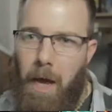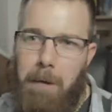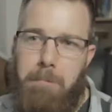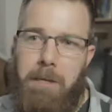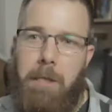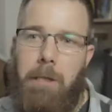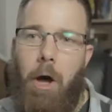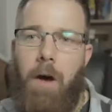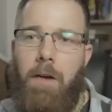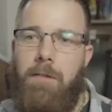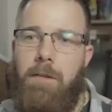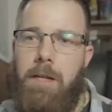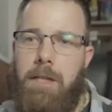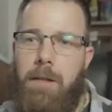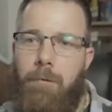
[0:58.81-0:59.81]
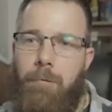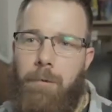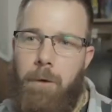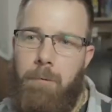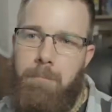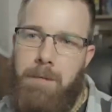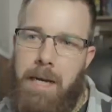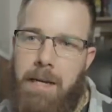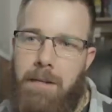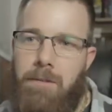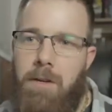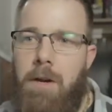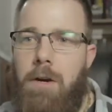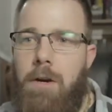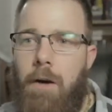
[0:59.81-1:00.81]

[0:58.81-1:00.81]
I'd be lost in the film days.